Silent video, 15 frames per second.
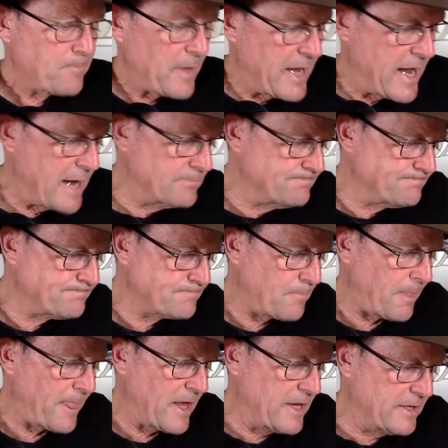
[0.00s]
Um,
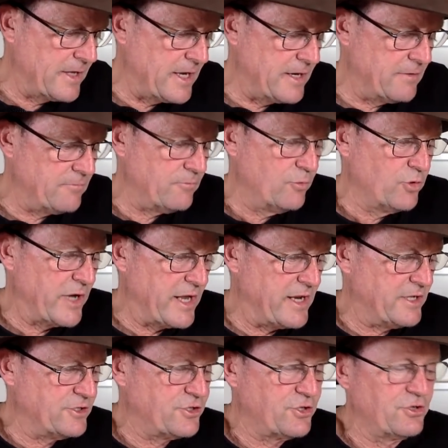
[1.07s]
and then we'll get
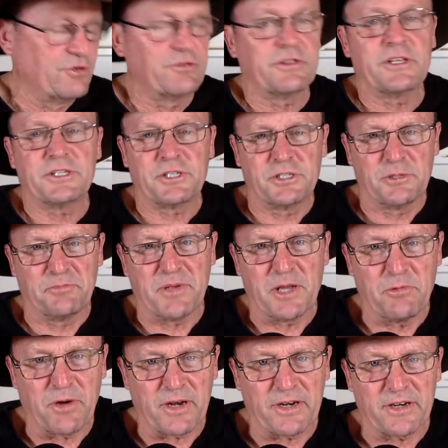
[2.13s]
into this is a
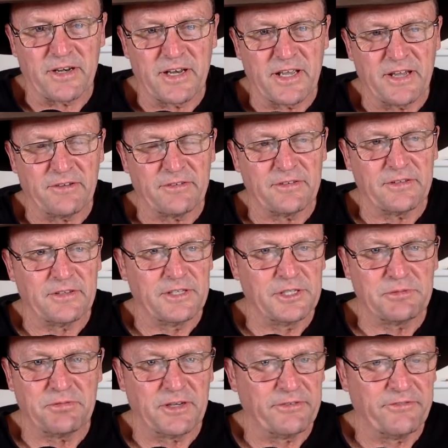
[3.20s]
big one. Now,
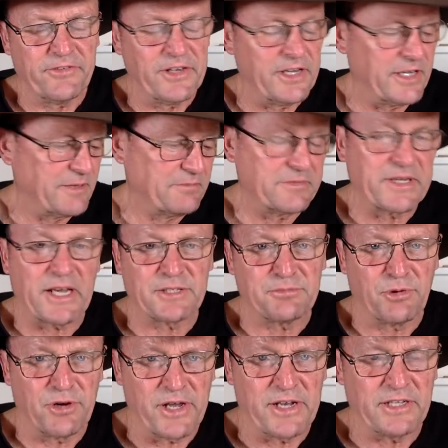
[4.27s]
this one, feeding and does
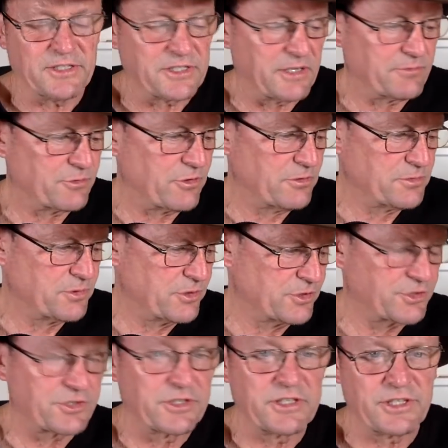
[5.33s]
my head in sometimes when I
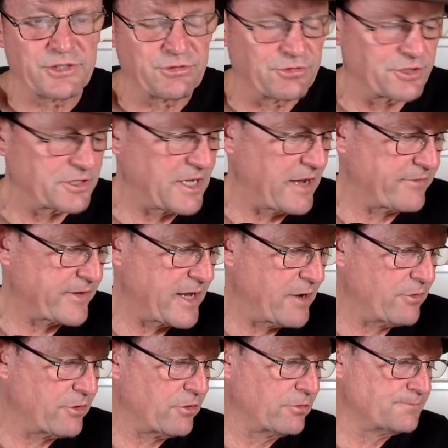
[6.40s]
see this sort of stuff
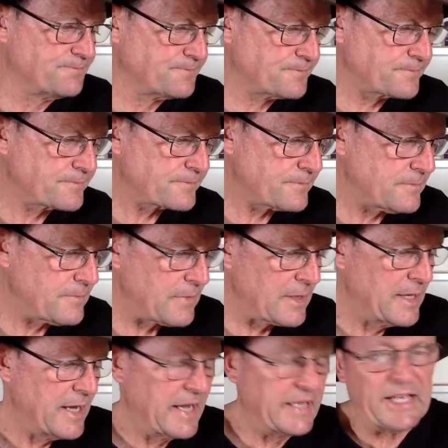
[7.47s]
going on.
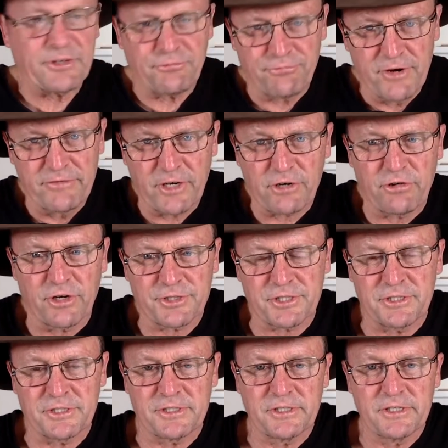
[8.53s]
And that's river
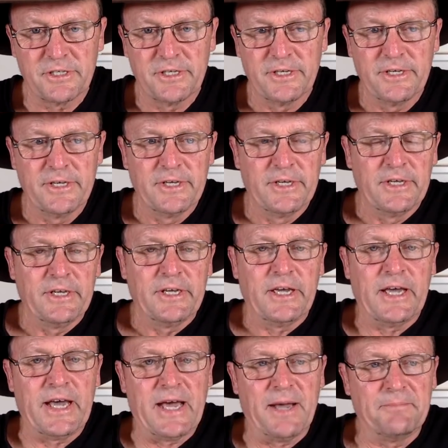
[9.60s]
crossings.
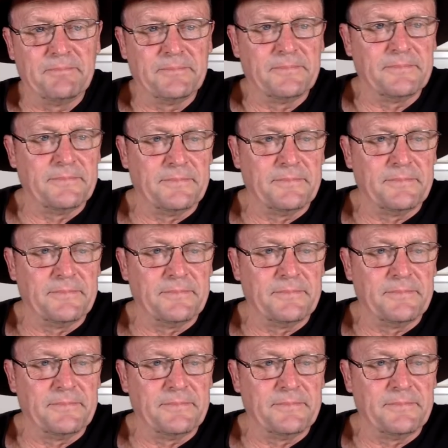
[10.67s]
Um,